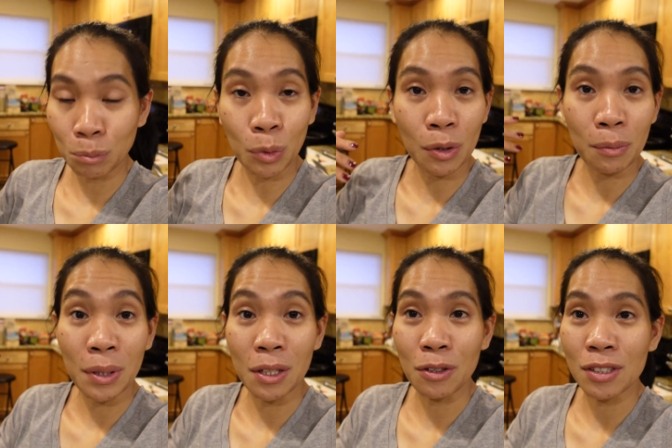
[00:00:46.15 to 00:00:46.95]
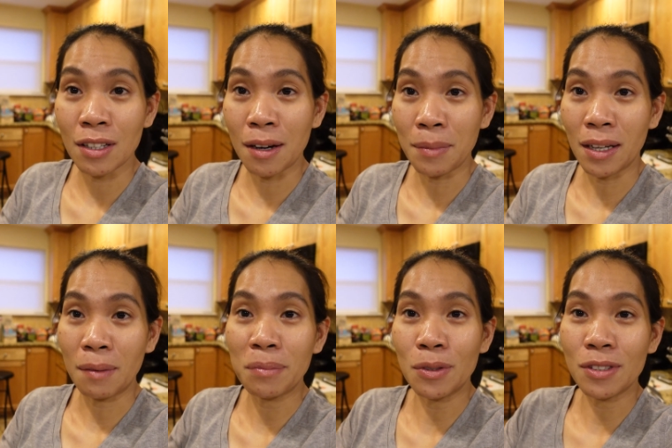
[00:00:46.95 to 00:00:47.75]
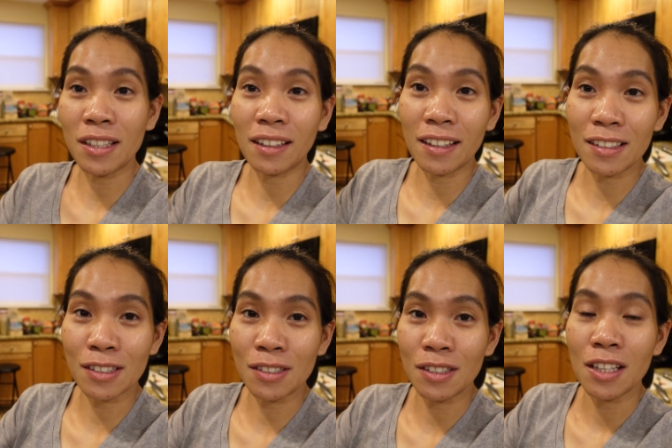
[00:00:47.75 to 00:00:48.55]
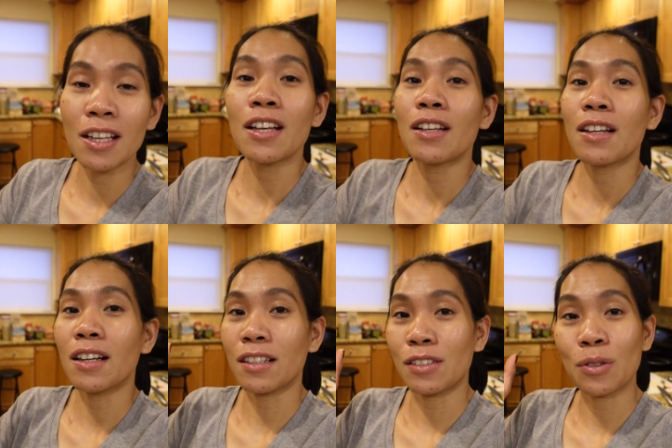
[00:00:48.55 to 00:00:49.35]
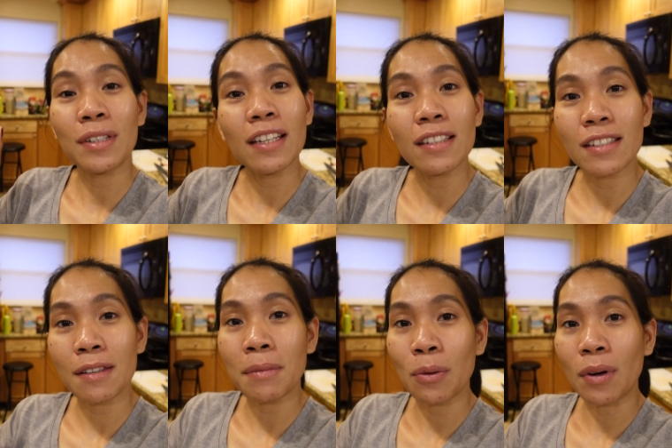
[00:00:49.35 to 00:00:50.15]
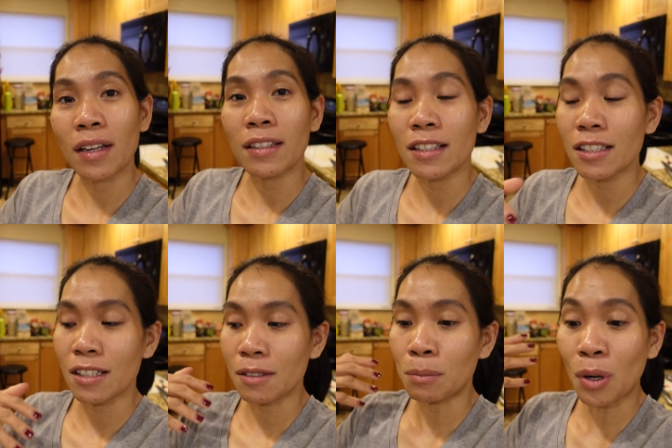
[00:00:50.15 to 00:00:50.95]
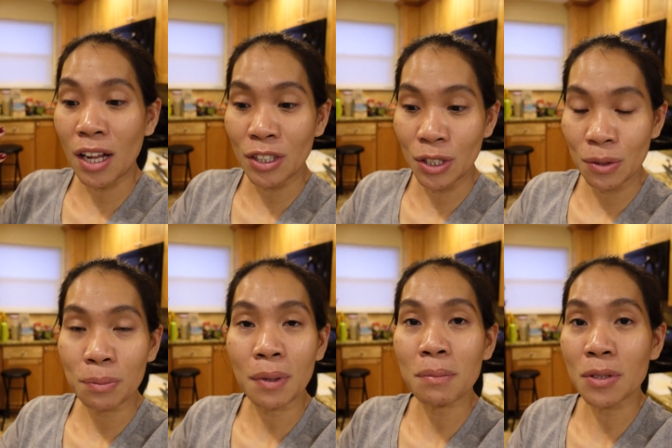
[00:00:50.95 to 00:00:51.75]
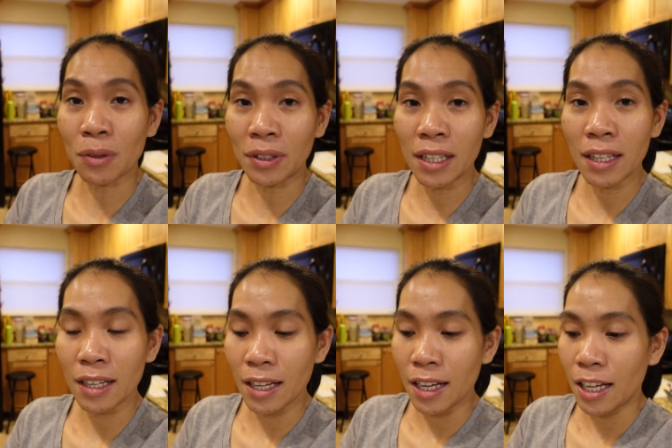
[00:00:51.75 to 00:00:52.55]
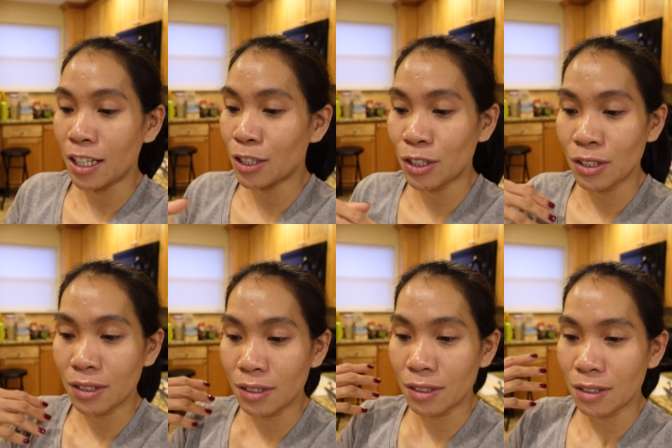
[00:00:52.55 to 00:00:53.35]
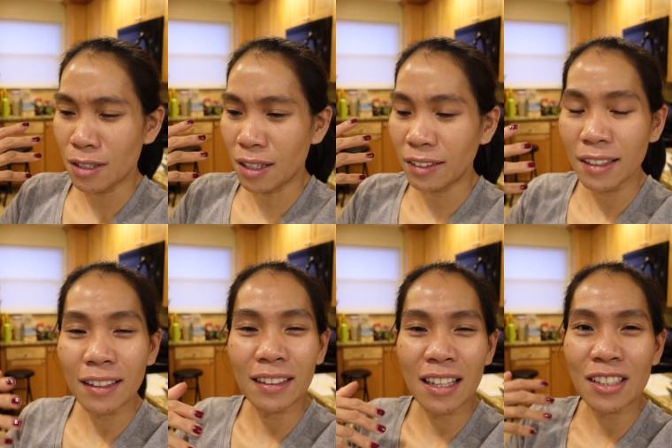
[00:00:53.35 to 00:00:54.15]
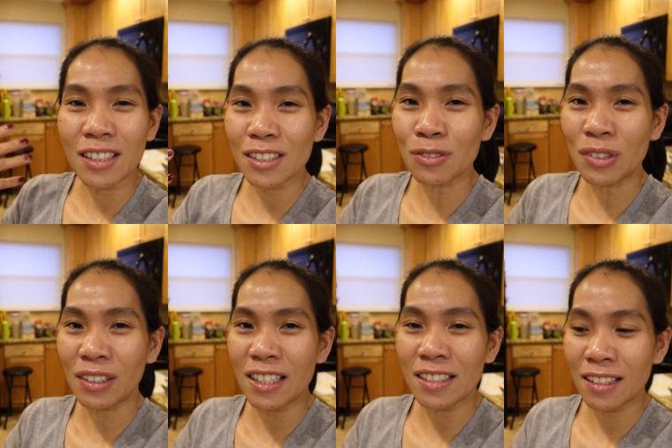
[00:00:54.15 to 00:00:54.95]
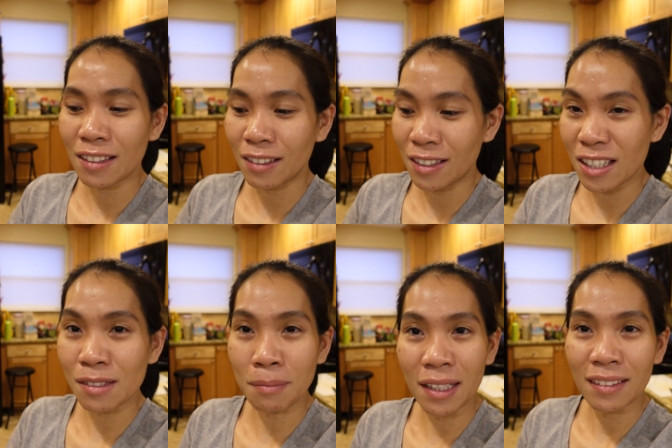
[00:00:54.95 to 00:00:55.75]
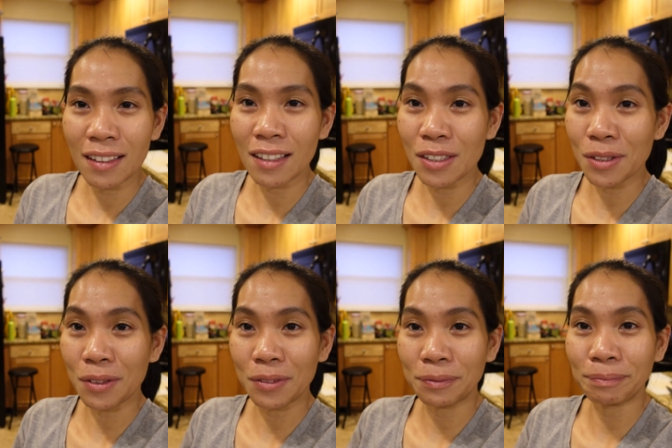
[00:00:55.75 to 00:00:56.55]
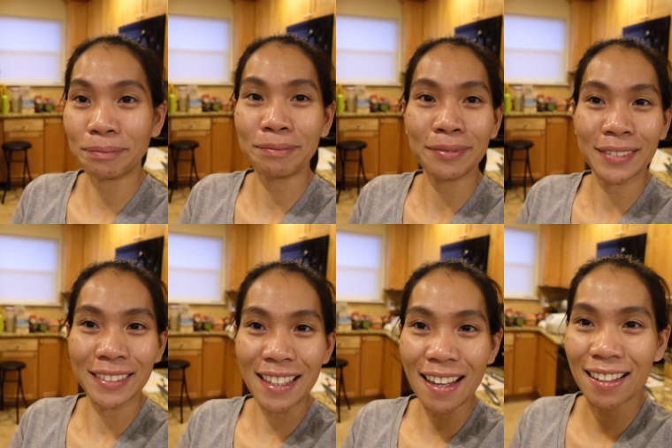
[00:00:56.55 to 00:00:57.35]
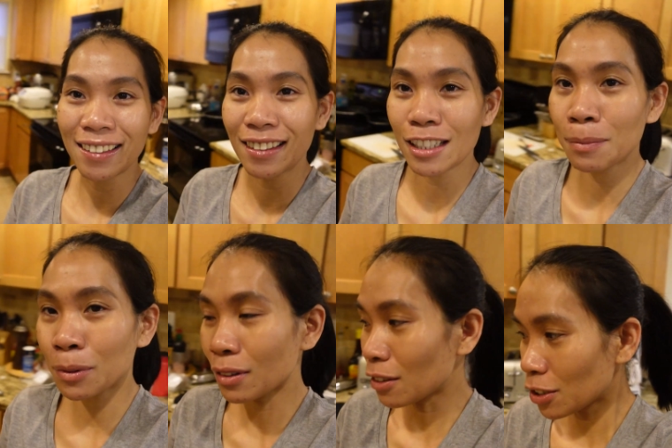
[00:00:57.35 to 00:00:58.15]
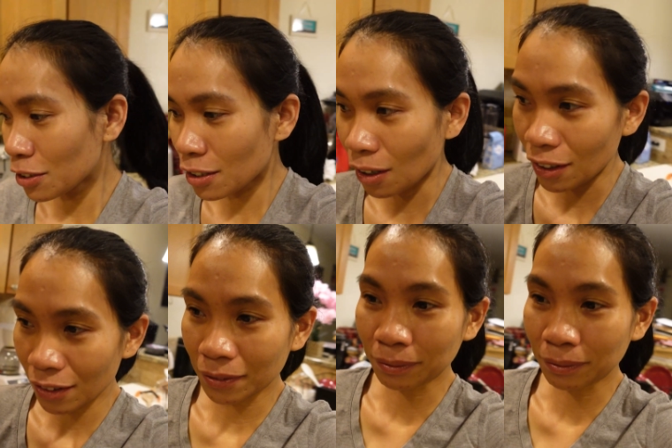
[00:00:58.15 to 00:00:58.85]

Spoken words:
More videos coming up using this Sony ZV-1. This is brand new from Sony. I think they just released it this month. So yeah, let's put our shoes on.